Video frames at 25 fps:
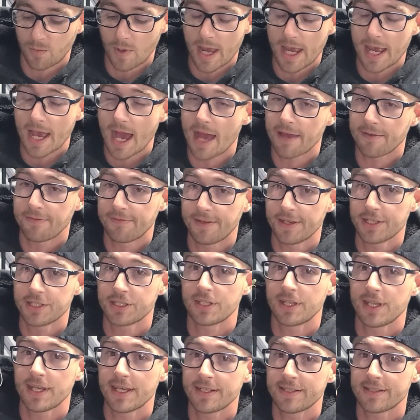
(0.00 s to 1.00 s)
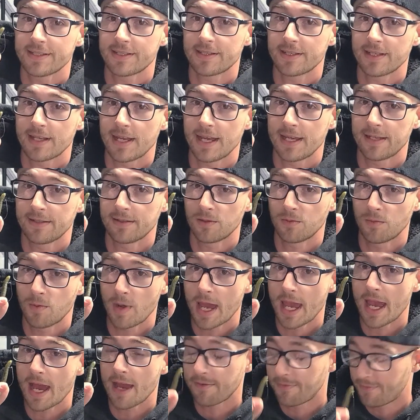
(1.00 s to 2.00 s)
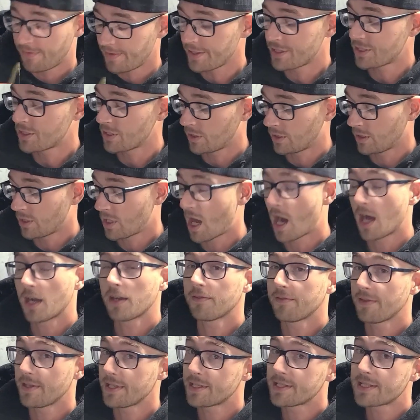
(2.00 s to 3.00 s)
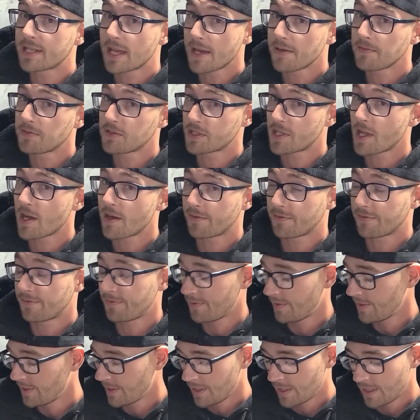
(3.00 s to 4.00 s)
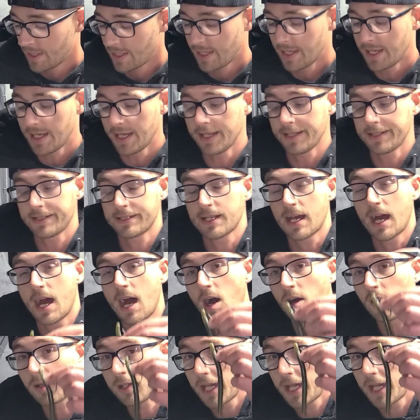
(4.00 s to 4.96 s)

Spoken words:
way I fish this and the way I fish a lot of the same stuff is I'll